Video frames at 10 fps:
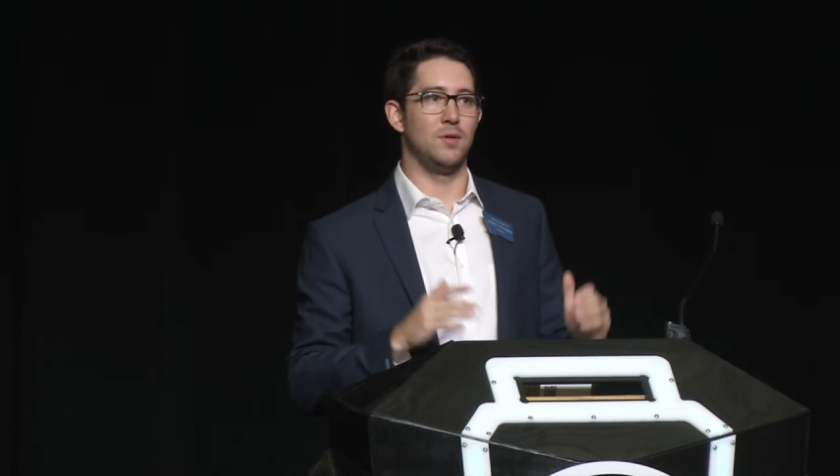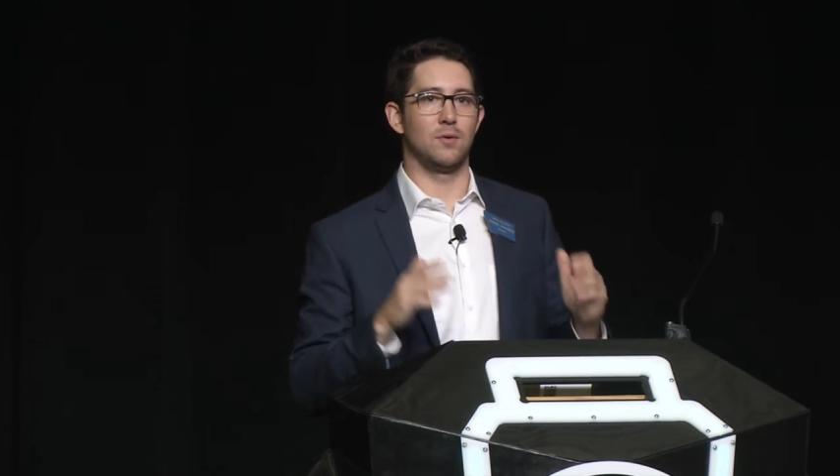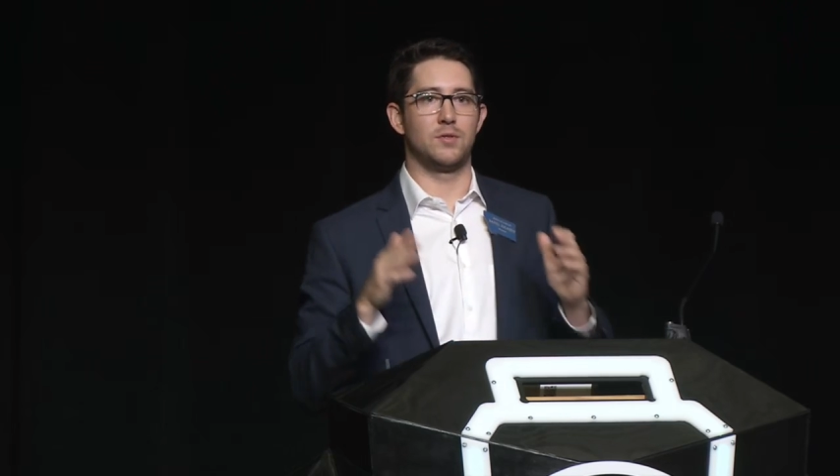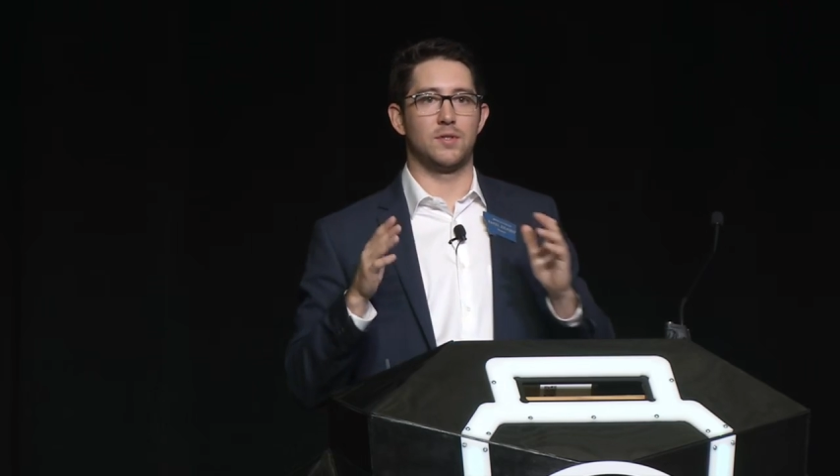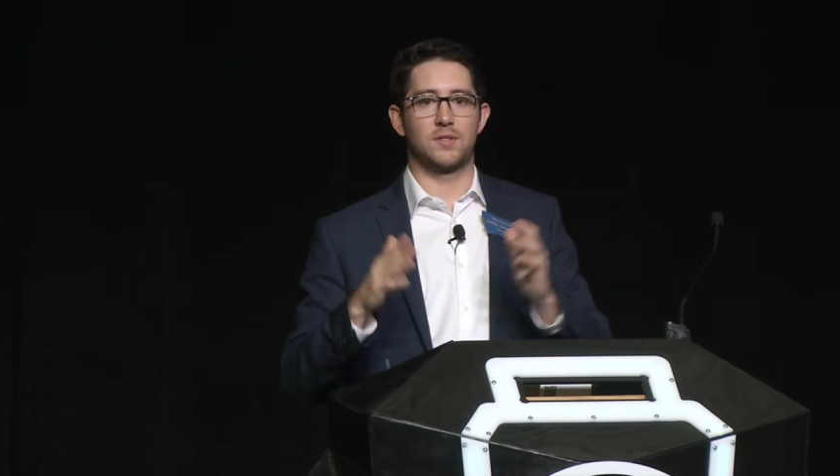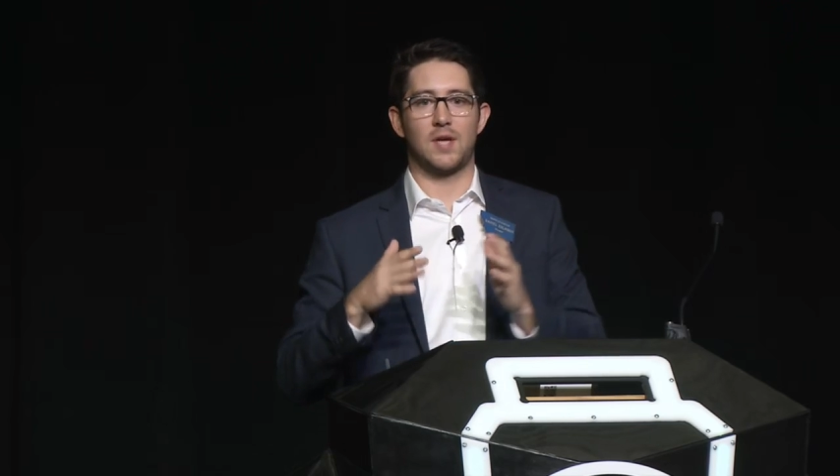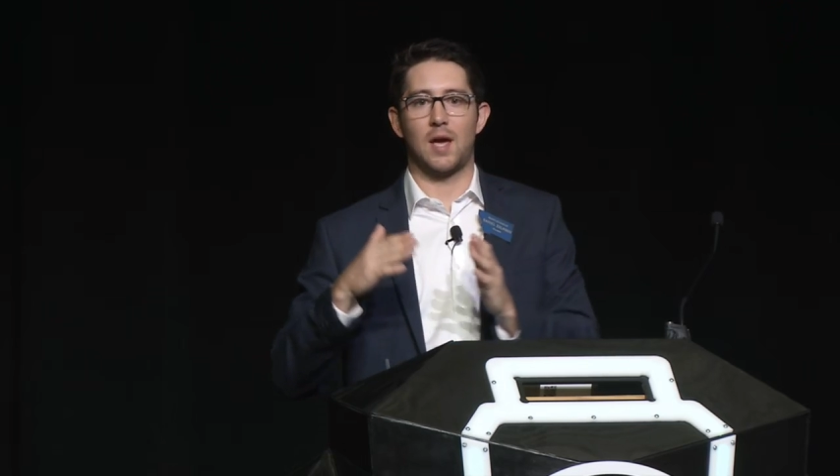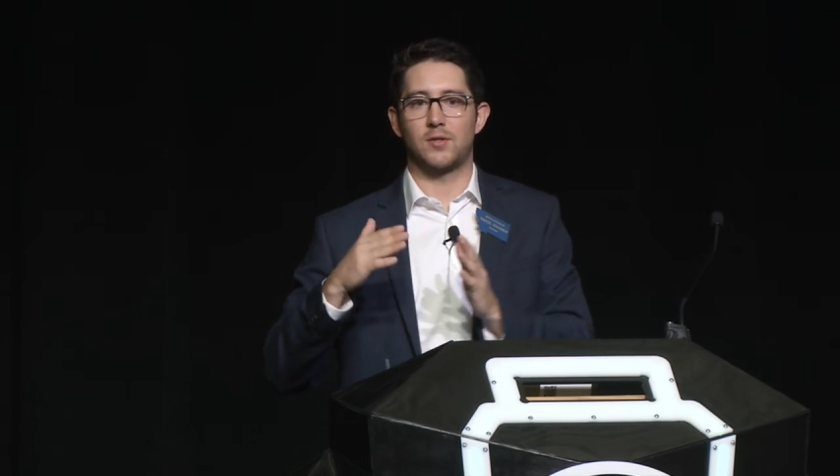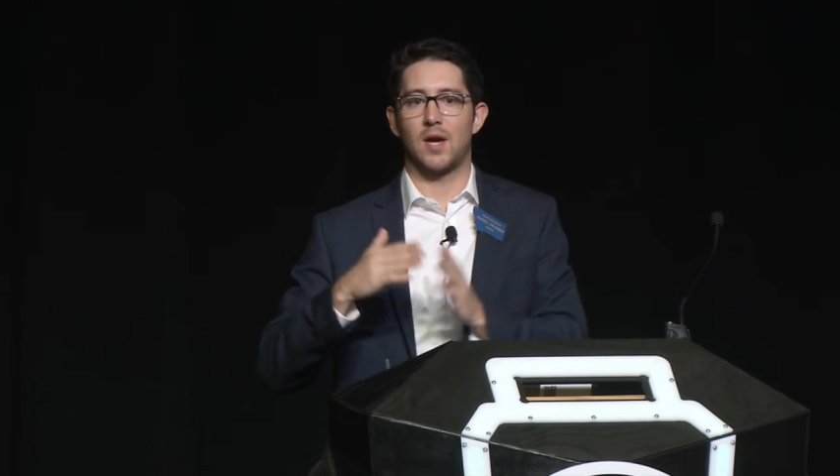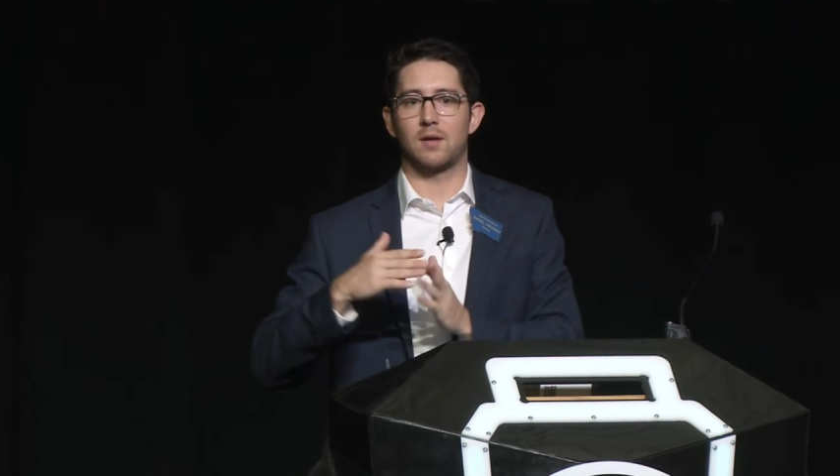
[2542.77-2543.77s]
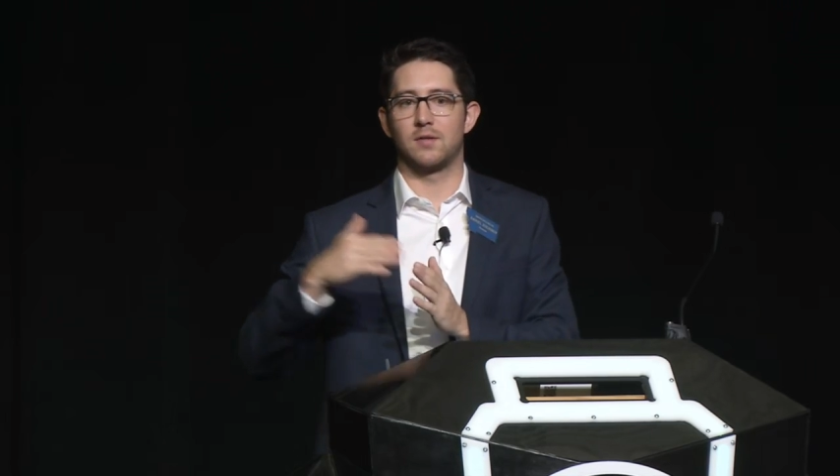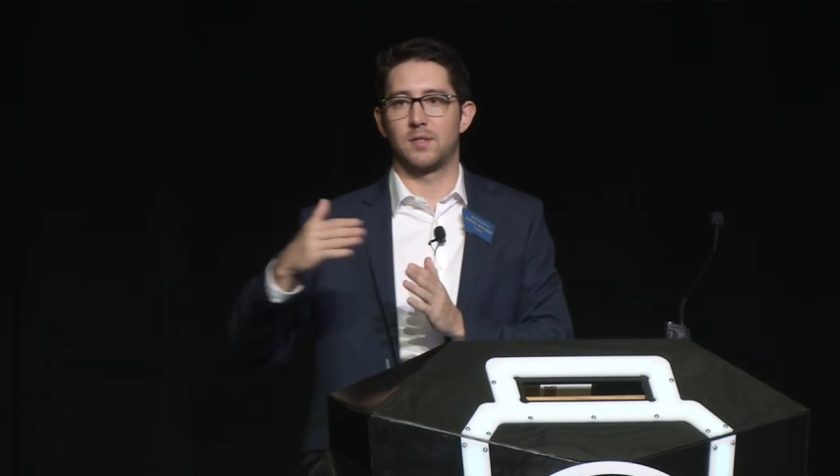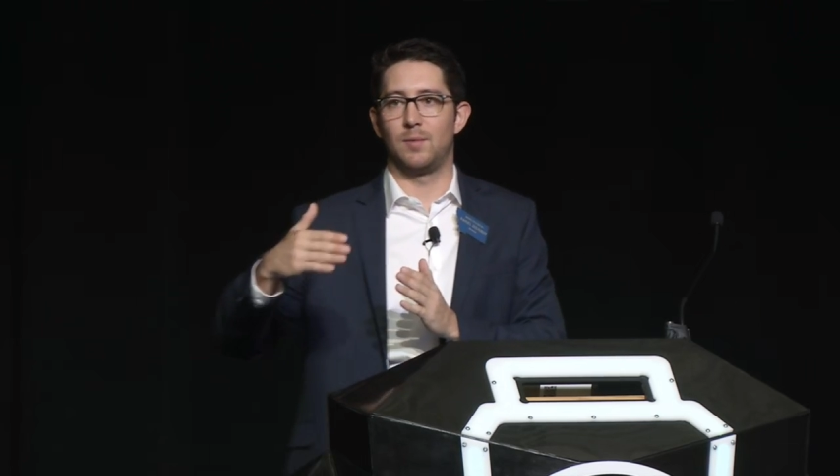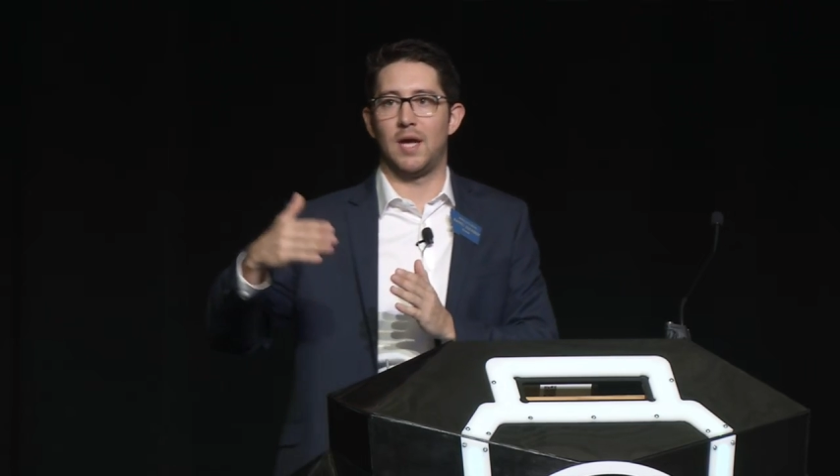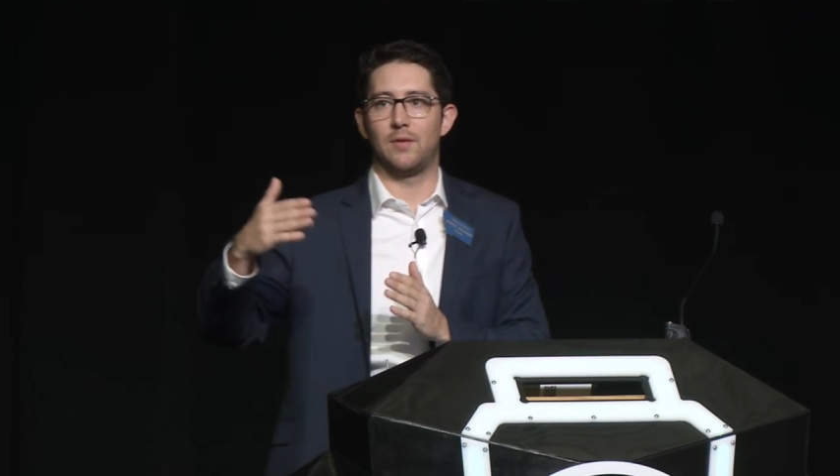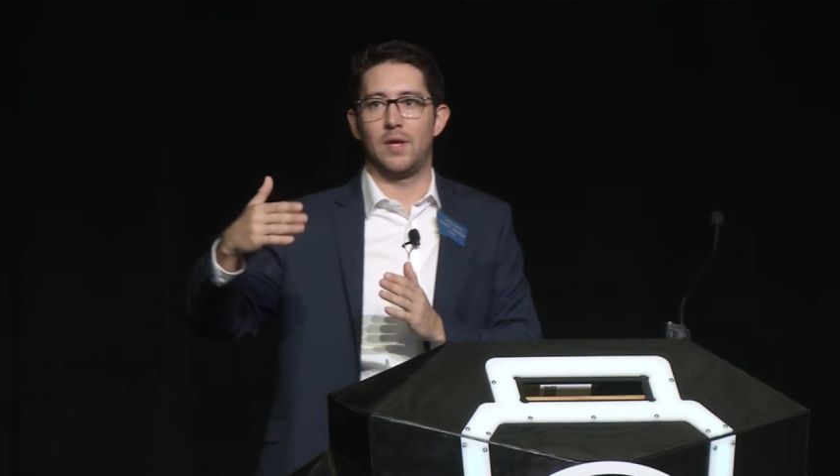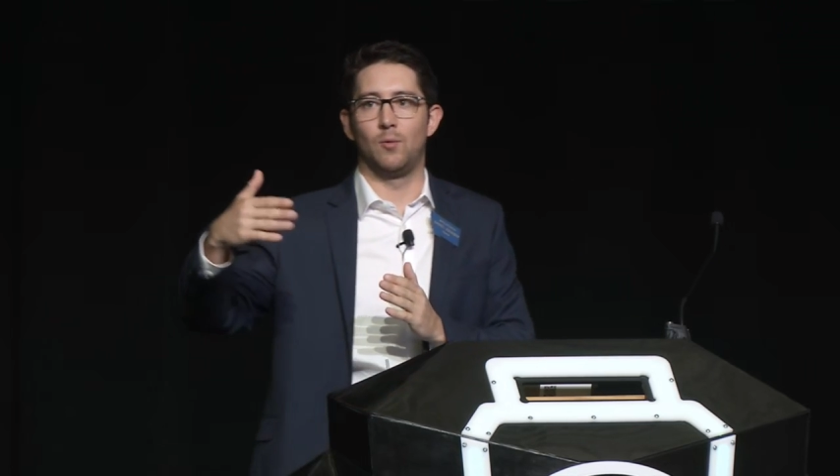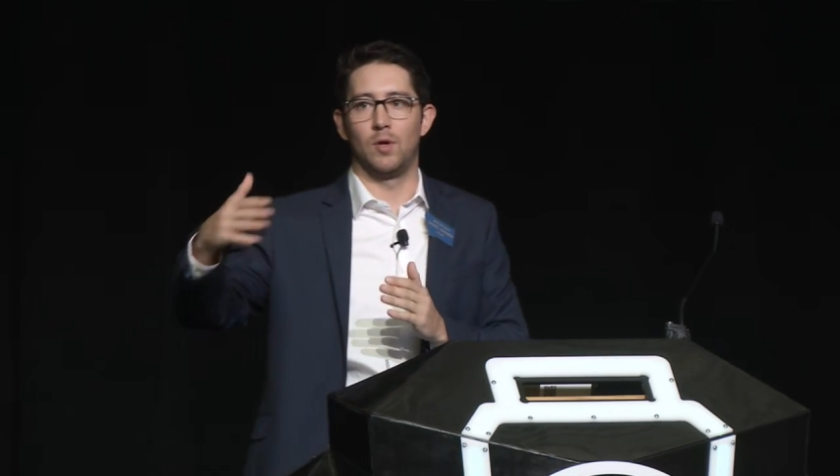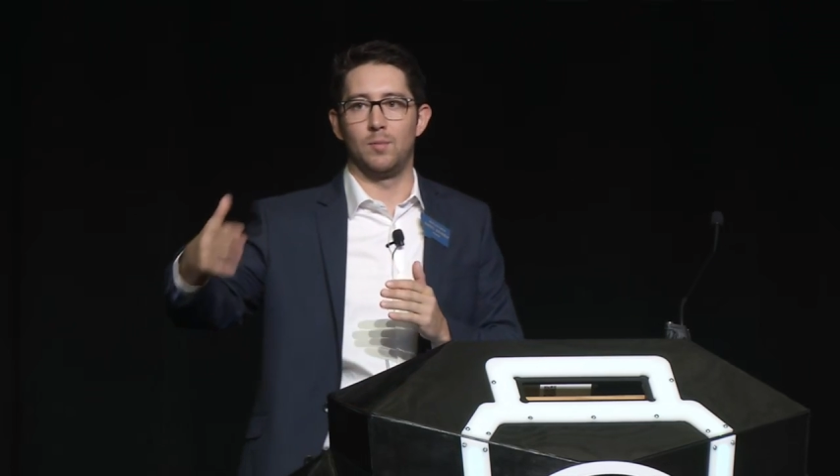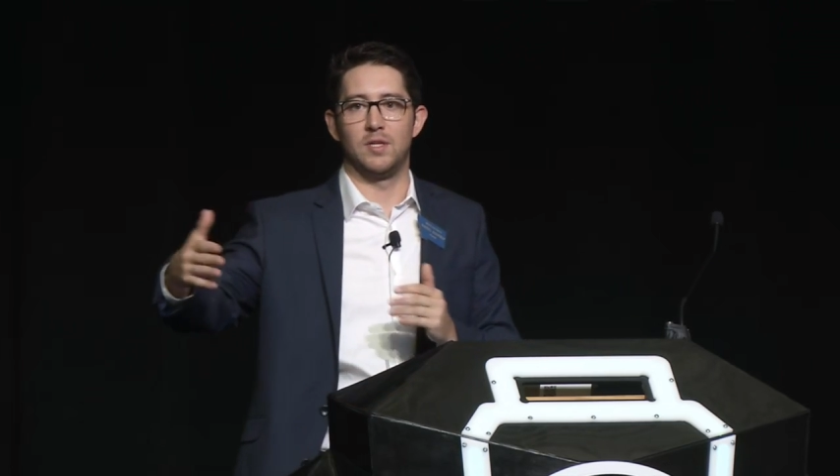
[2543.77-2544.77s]
You're just t- talking to somebody how they
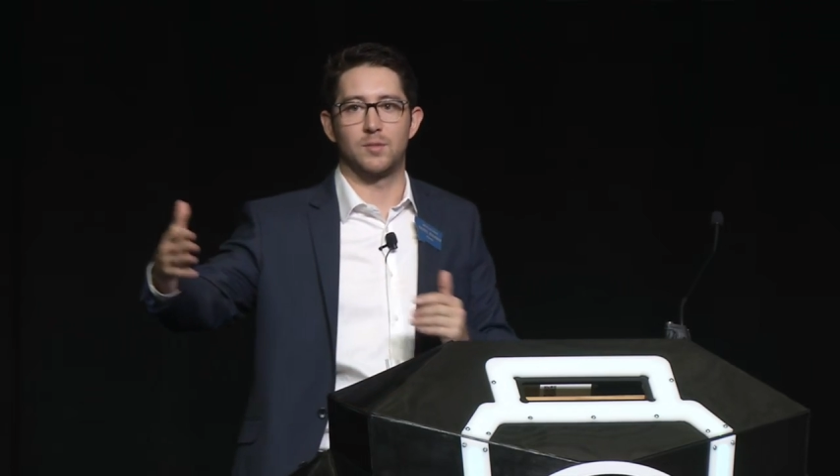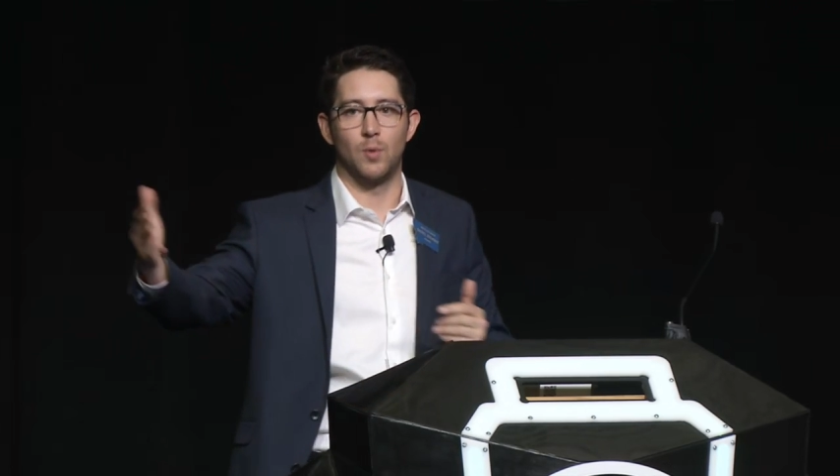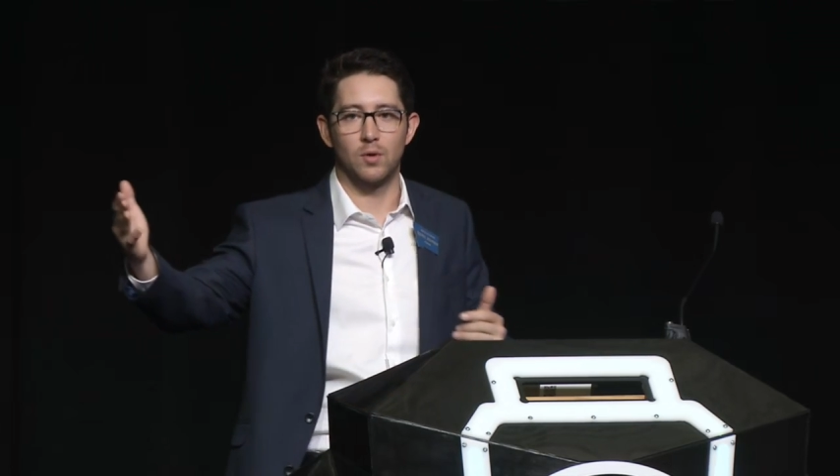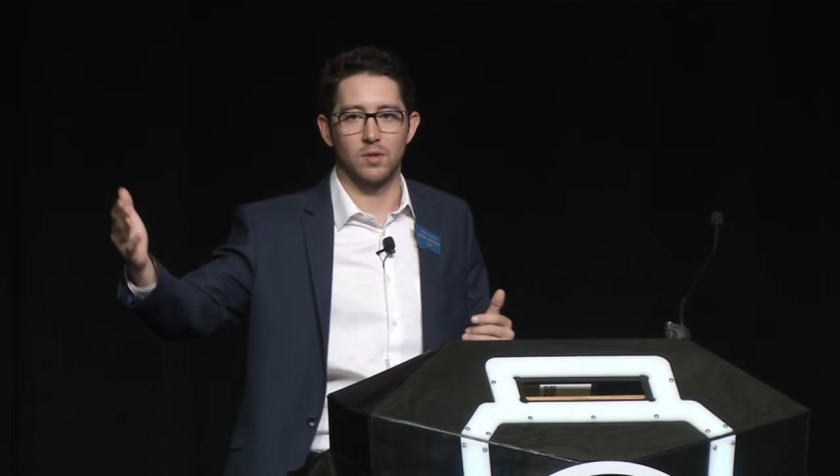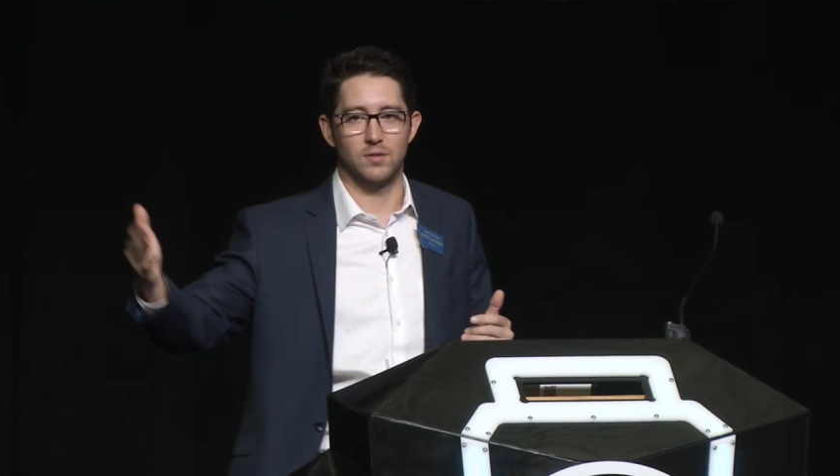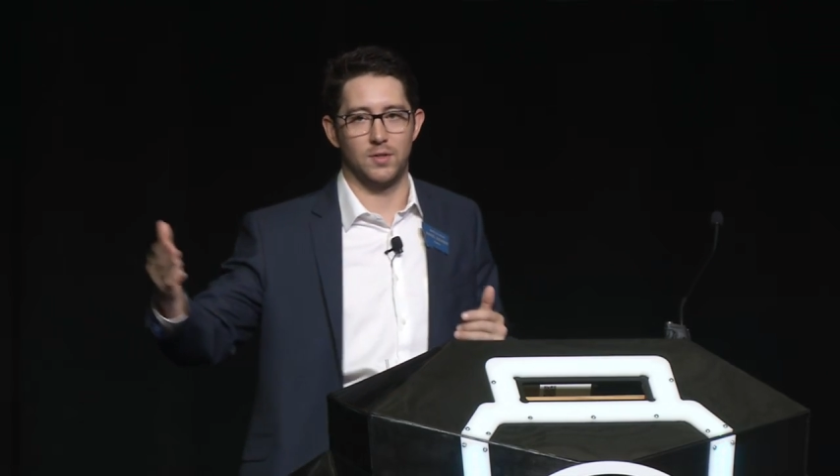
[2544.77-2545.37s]
want to be spoken